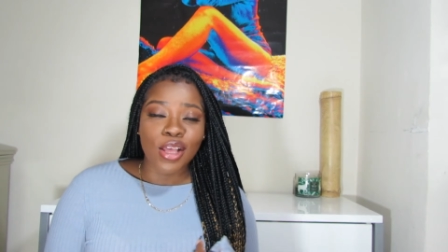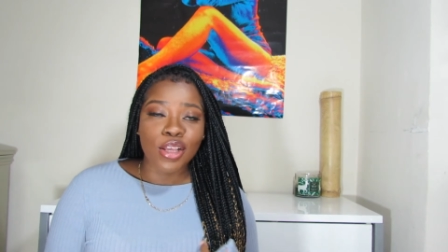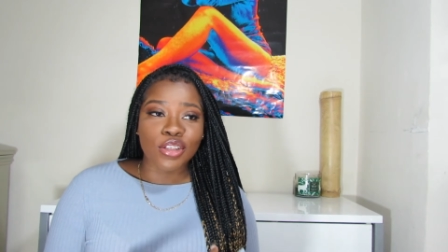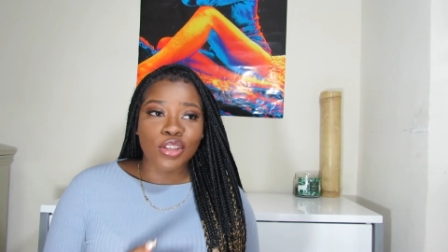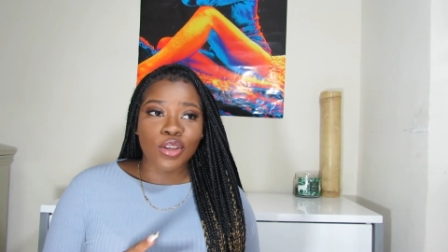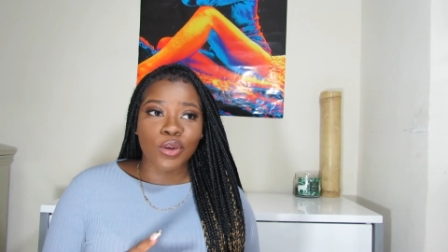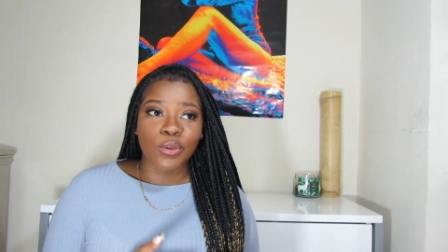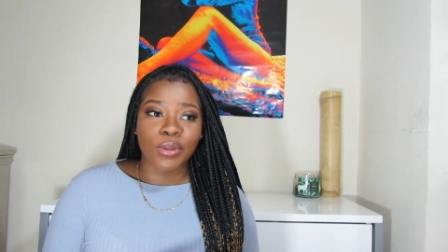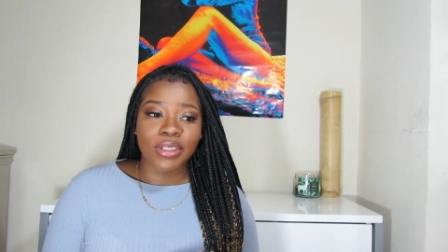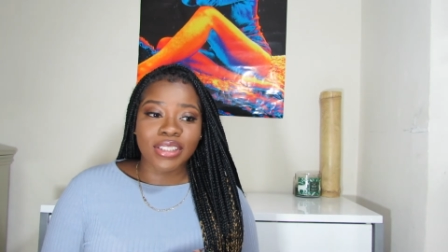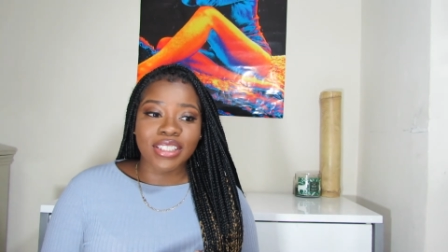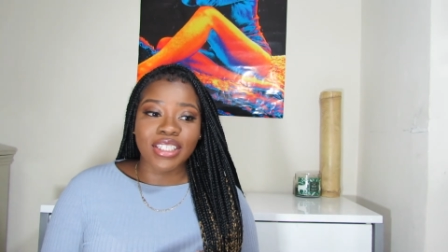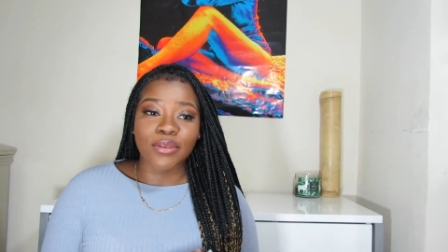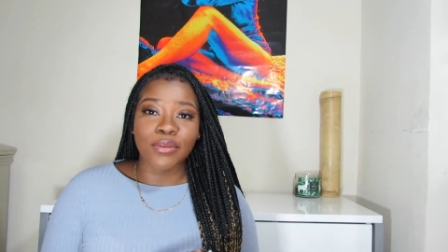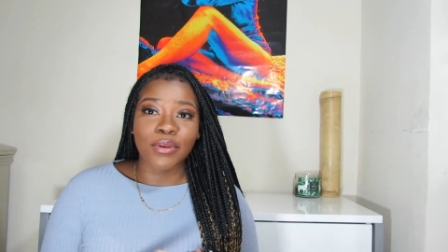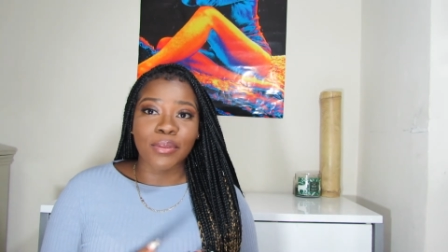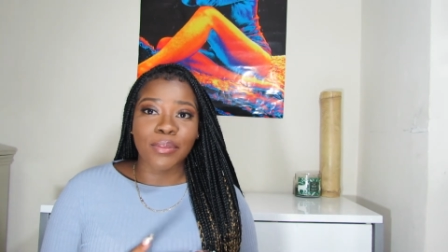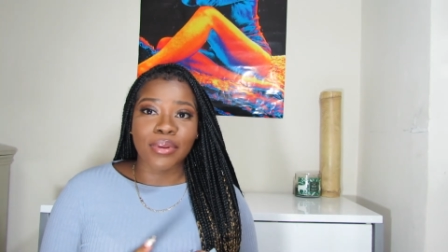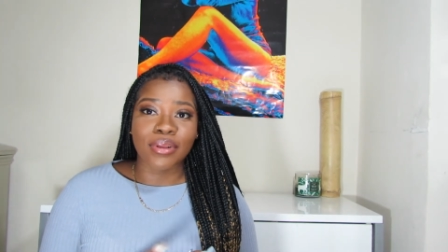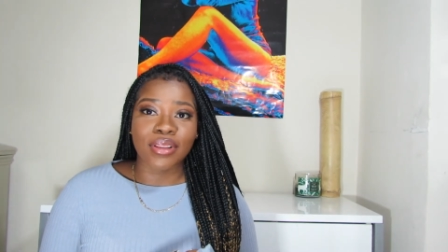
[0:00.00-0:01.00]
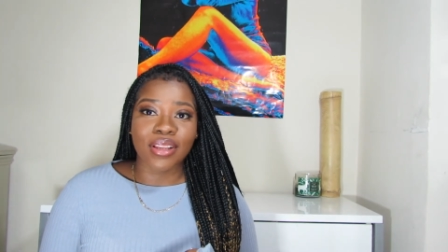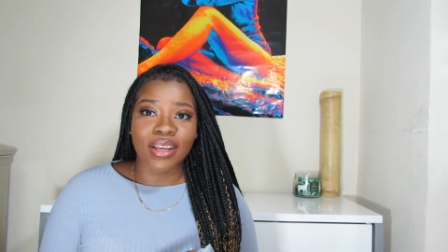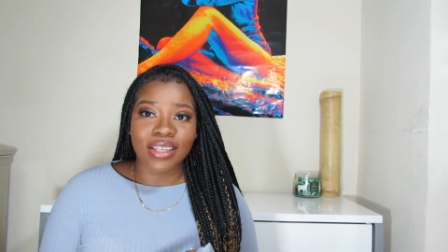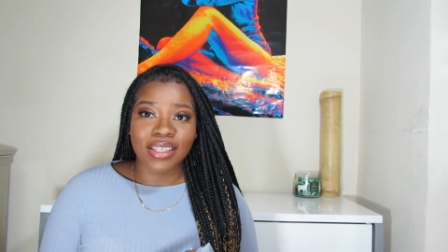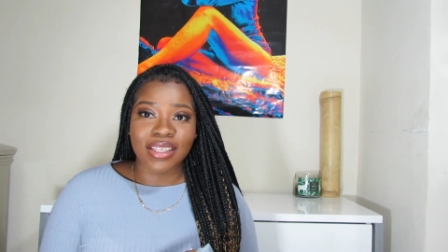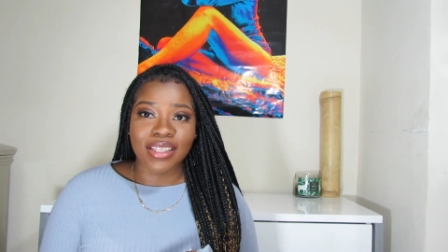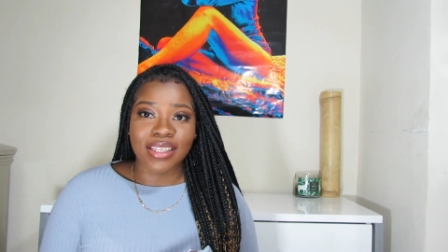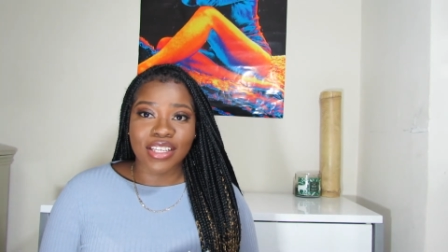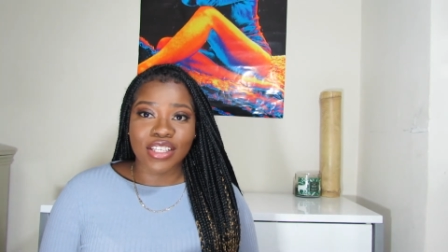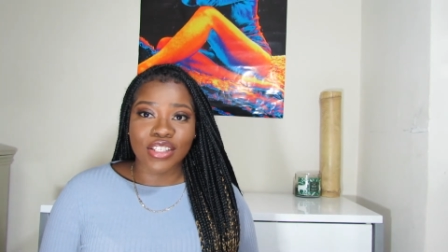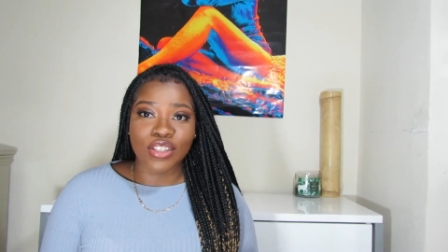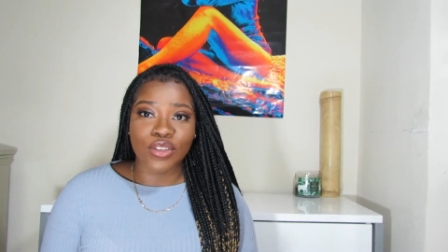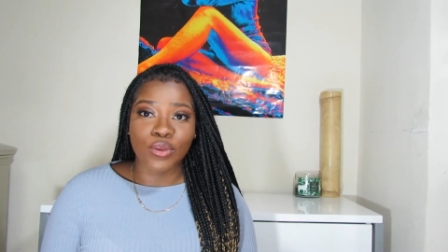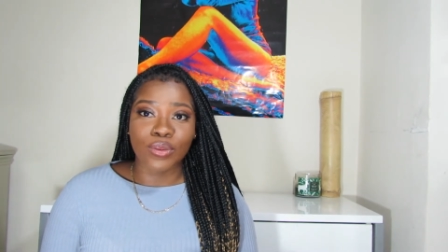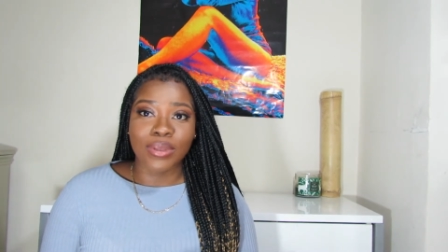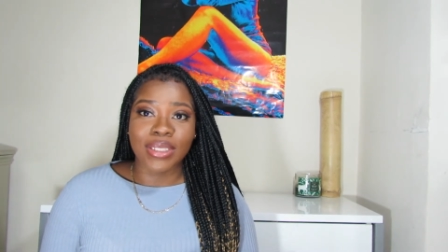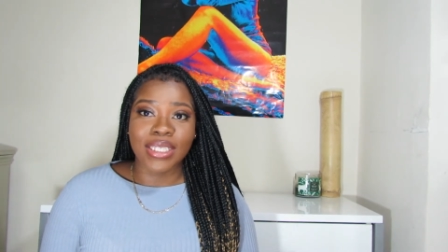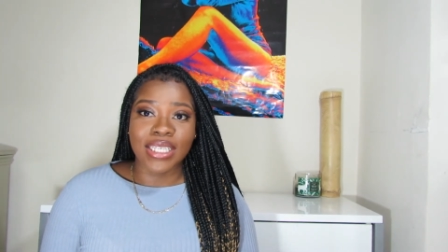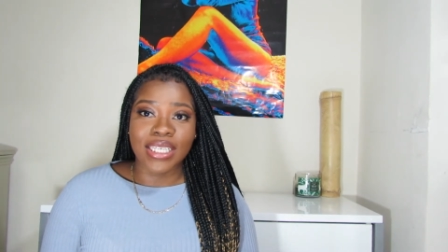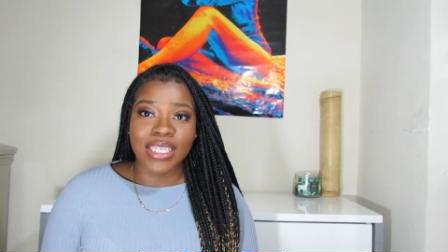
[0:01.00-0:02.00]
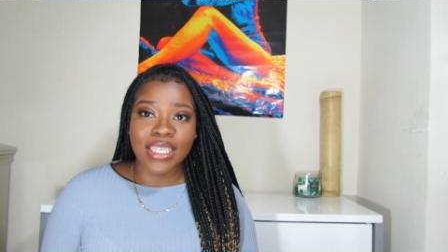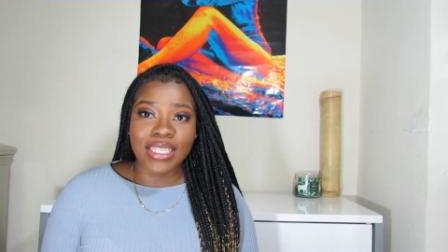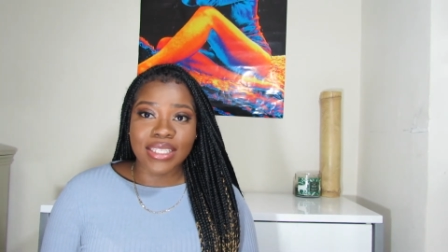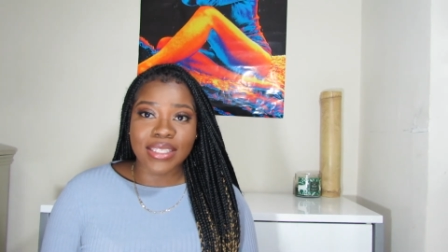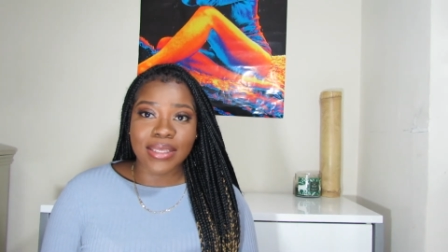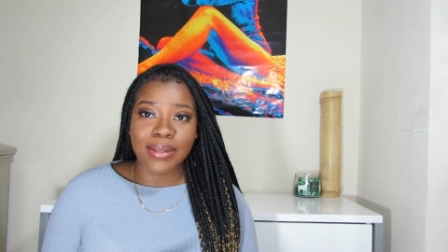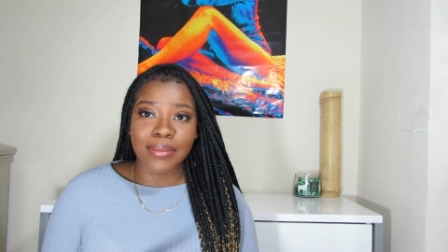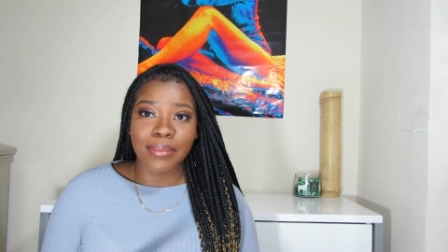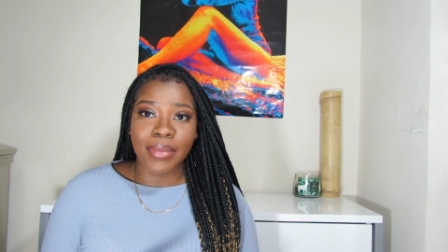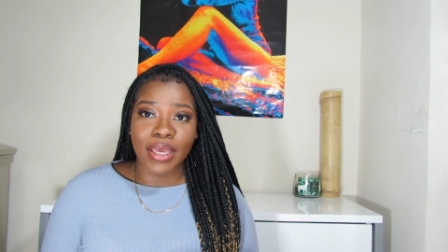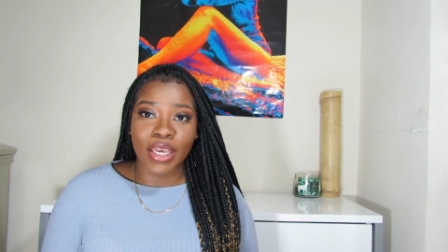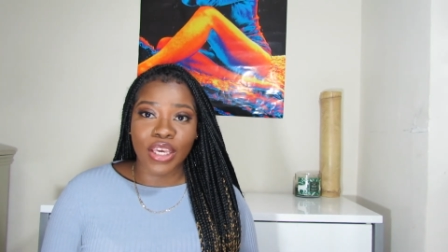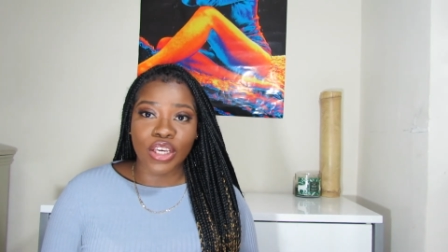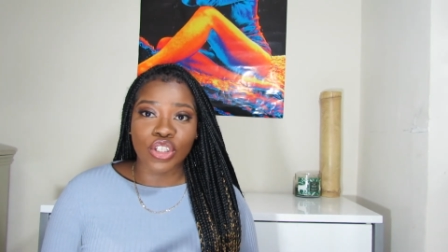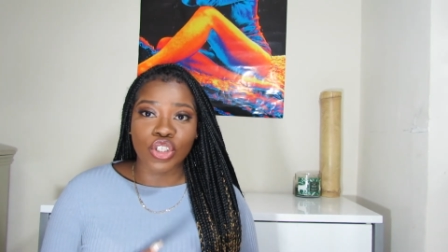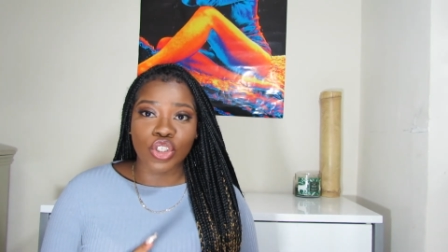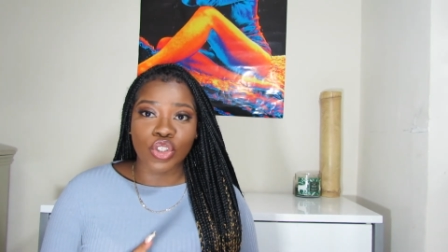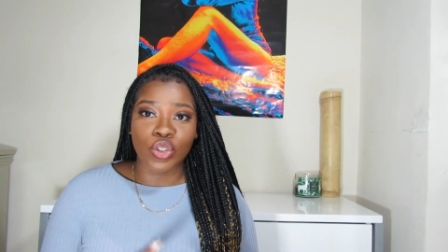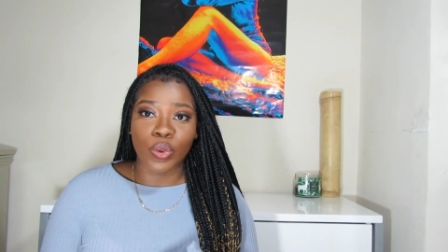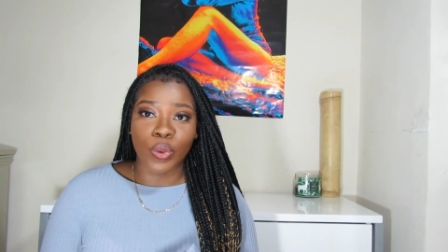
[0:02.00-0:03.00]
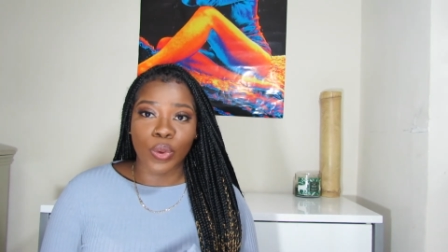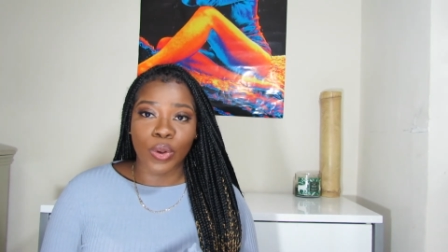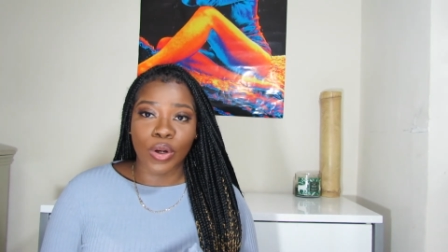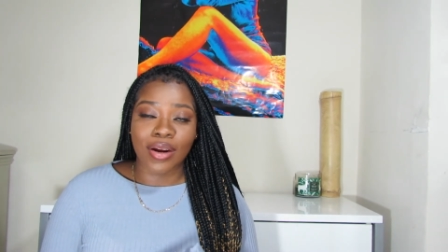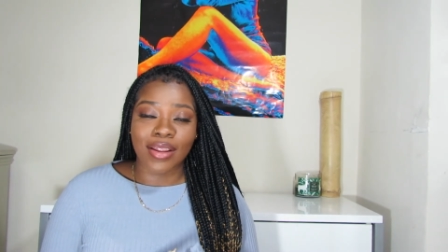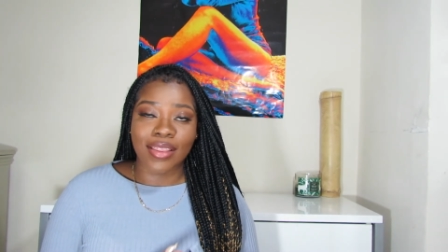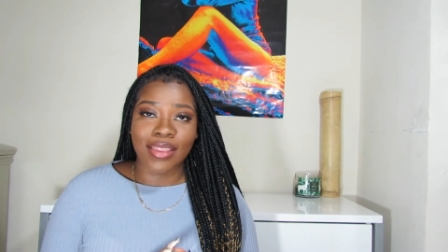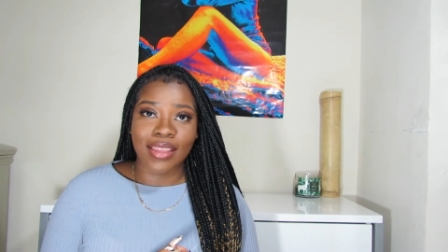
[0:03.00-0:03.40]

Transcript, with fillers: so one thing with plucking is you need to make sure